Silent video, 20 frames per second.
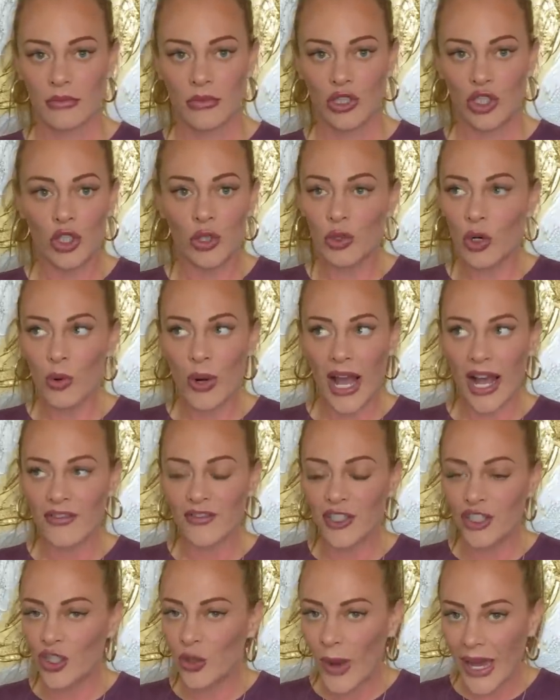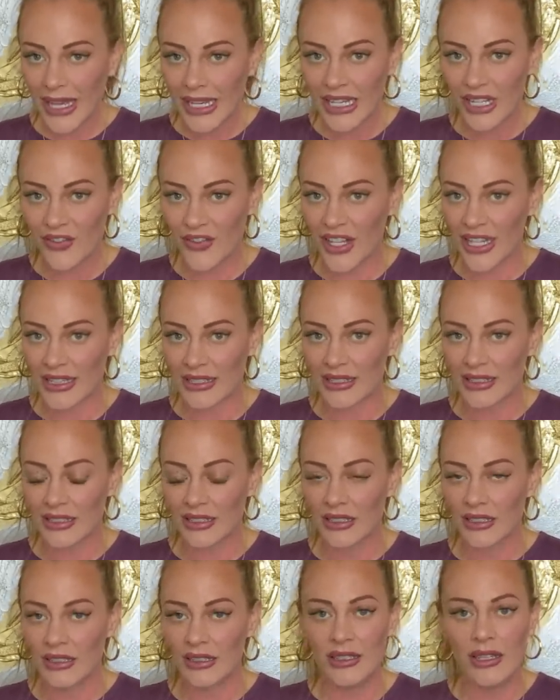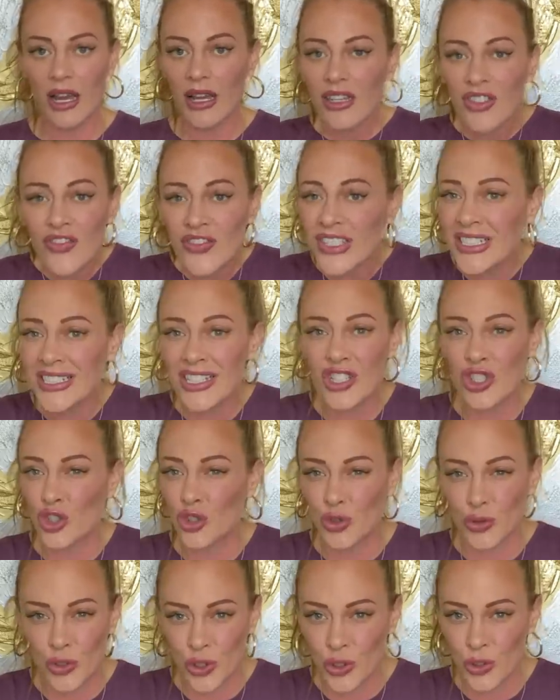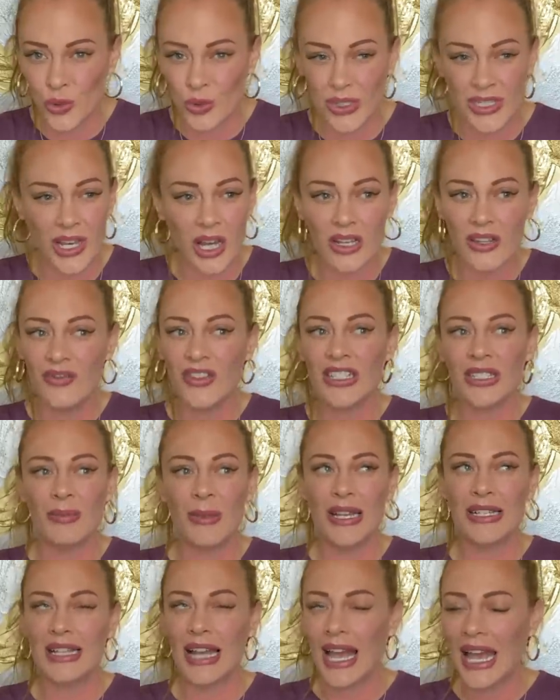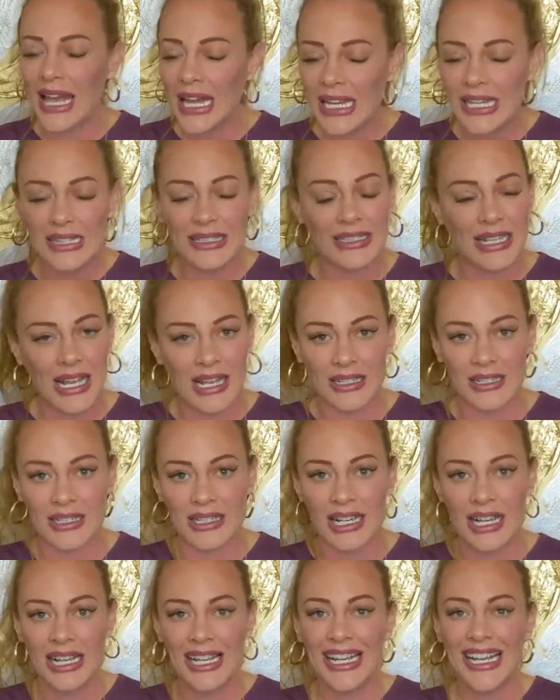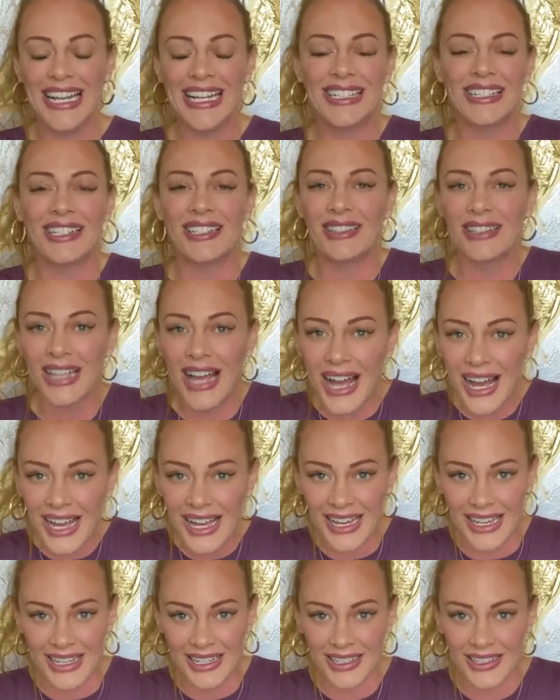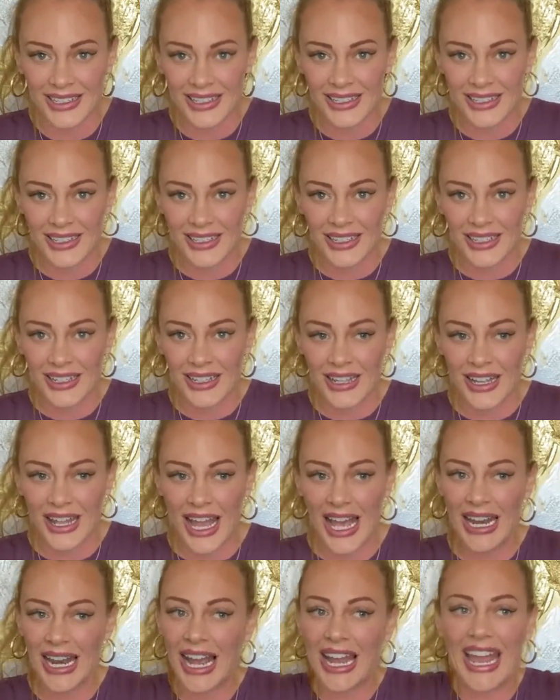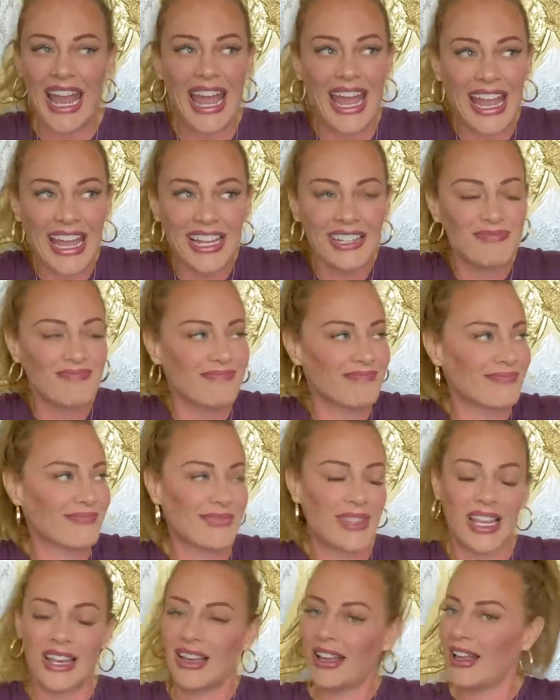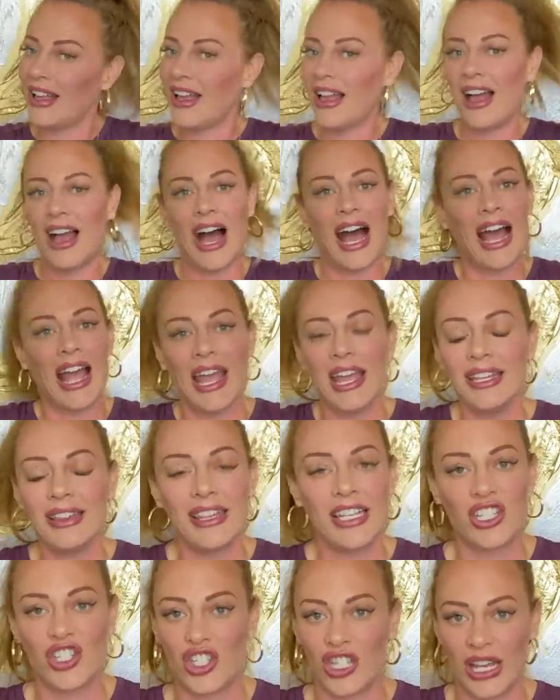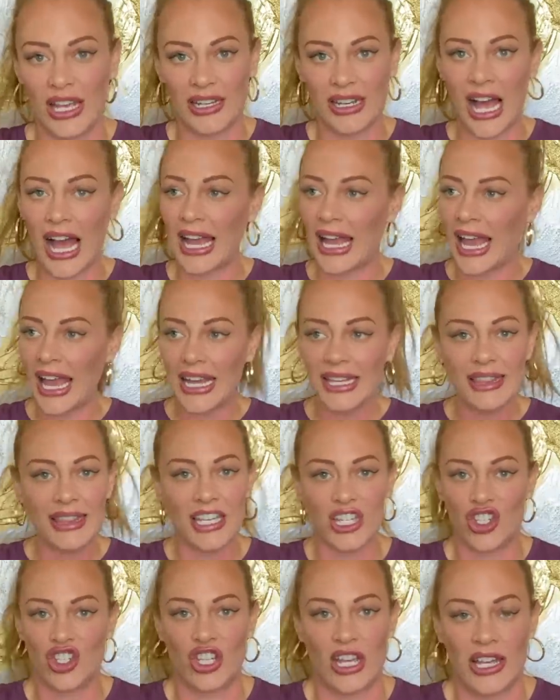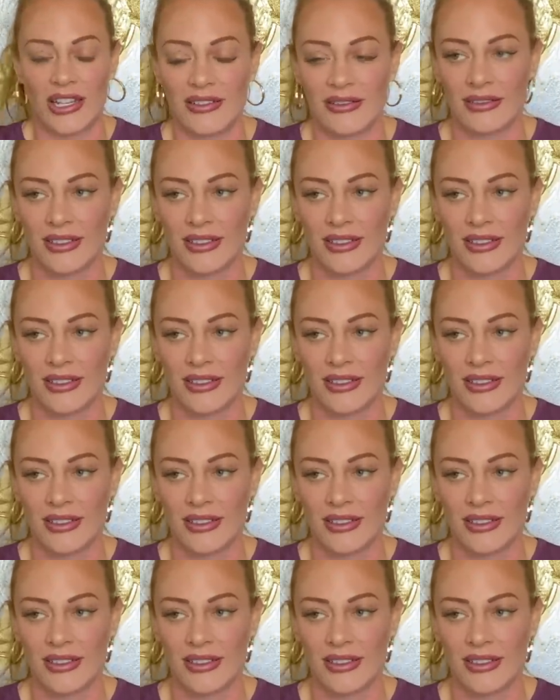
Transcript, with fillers: you don't have to do any of this. None of this is true. None of this makes any sense. It's a lie. And I hate, I hate this shit. I hate this shit.